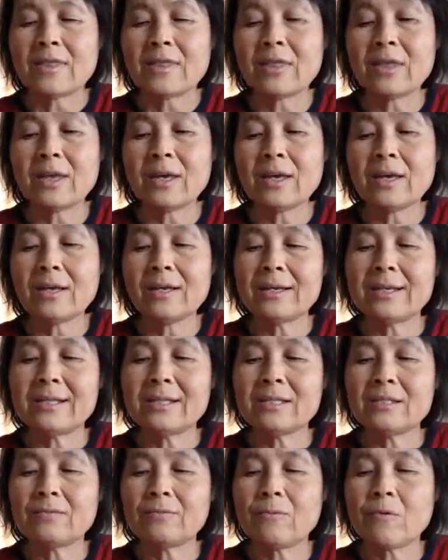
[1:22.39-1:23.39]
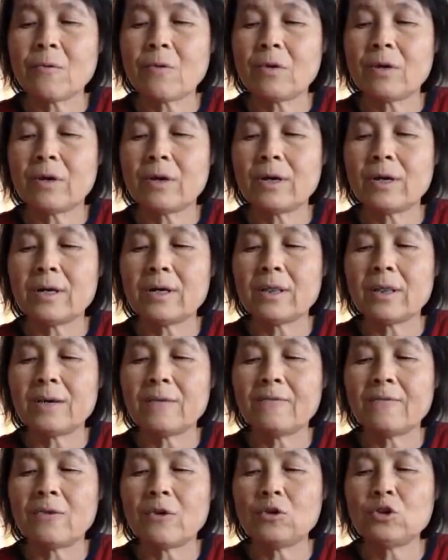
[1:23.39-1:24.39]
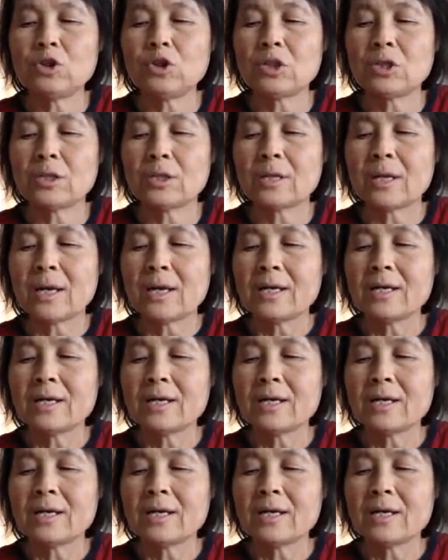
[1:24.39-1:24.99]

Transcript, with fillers: D is for devotion.